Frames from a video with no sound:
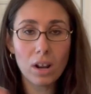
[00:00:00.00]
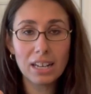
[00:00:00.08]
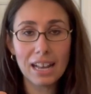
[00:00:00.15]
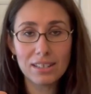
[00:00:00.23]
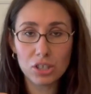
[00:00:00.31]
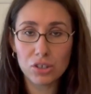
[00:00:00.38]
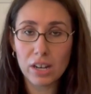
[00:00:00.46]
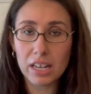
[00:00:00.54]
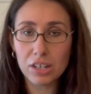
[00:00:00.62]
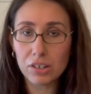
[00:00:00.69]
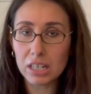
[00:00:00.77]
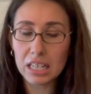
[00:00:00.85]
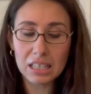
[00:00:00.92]
it has a great
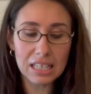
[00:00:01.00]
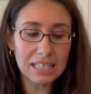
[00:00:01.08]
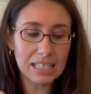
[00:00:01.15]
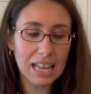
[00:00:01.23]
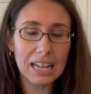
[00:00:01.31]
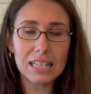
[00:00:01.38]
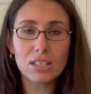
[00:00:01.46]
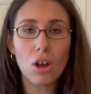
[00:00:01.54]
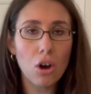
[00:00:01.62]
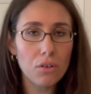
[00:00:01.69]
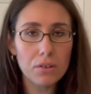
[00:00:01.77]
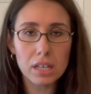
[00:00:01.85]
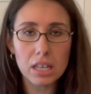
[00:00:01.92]
ingredient list and it's
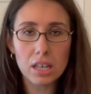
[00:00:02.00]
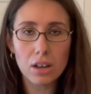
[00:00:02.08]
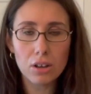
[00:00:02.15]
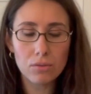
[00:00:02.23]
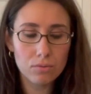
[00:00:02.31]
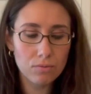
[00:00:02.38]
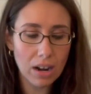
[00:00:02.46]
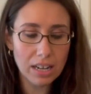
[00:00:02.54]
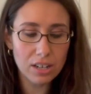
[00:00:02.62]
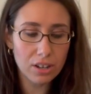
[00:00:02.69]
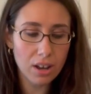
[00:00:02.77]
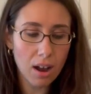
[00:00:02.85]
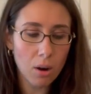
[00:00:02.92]
already ready to
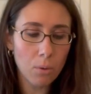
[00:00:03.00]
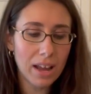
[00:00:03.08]
go,